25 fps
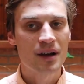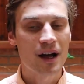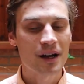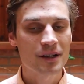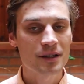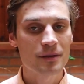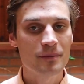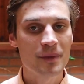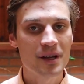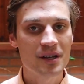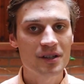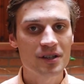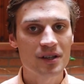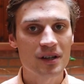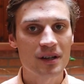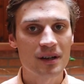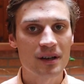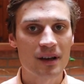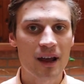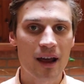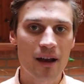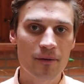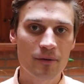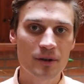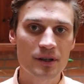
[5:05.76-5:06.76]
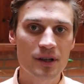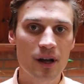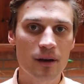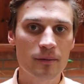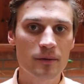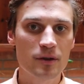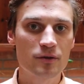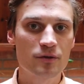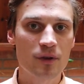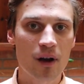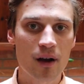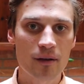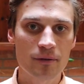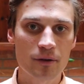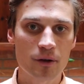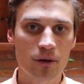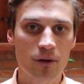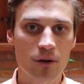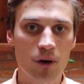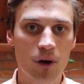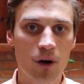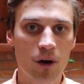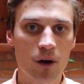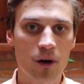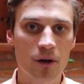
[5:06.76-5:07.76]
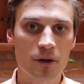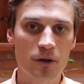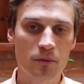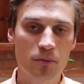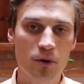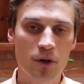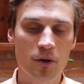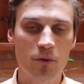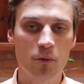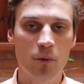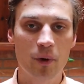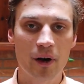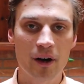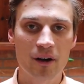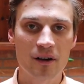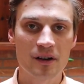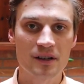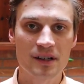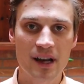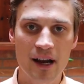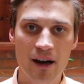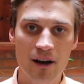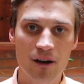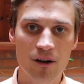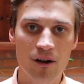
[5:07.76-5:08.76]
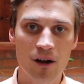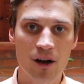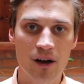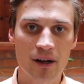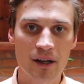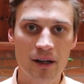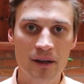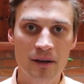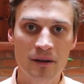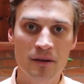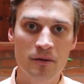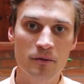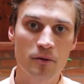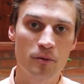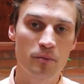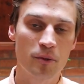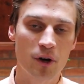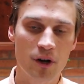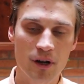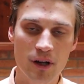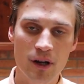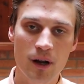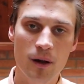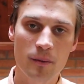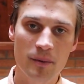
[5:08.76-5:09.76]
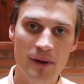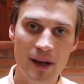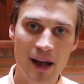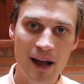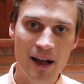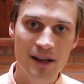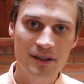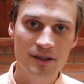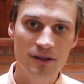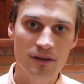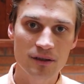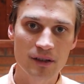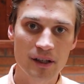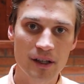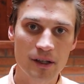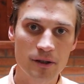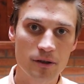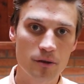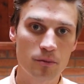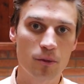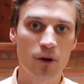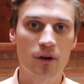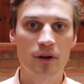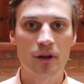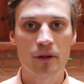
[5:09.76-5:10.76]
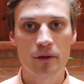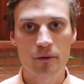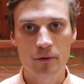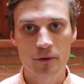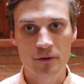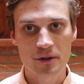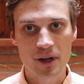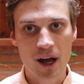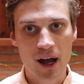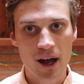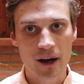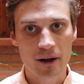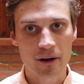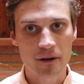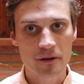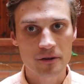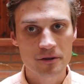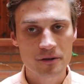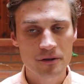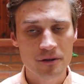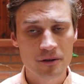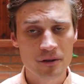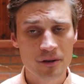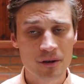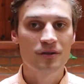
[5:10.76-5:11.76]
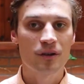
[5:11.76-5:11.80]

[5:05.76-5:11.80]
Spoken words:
Not to mention, every time you drive your car, you're putting wear and tear on it, you're burning up gasoline, you're burning through tires.